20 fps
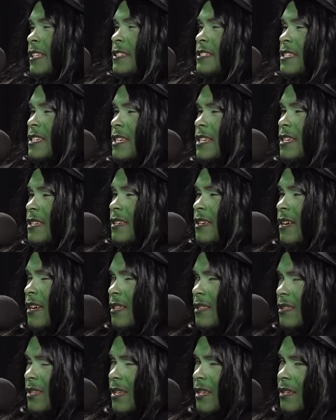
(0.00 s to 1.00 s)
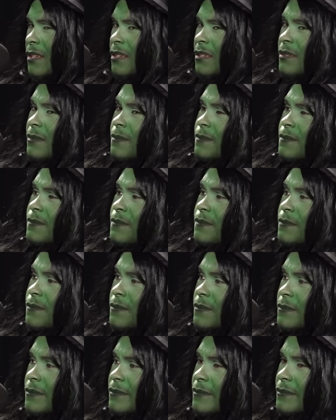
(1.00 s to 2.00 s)
D. I think
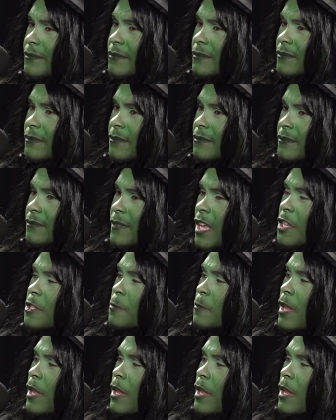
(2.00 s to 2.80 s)
it's